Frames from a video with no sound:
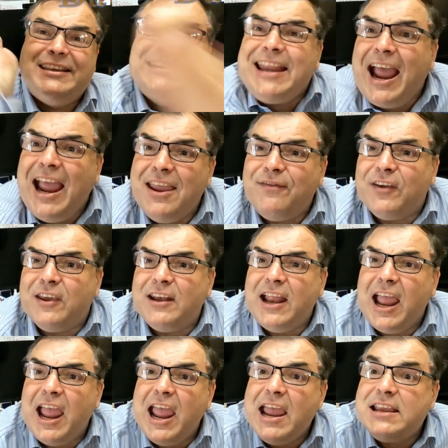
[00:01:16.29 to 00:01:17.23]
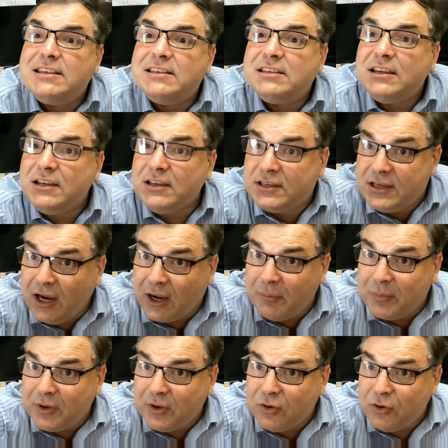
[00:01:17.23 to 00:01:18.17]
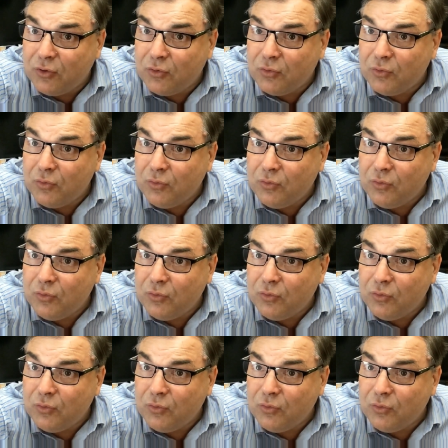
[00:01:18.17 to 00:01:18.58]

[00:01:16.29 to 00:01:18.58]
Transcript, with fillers: David SW.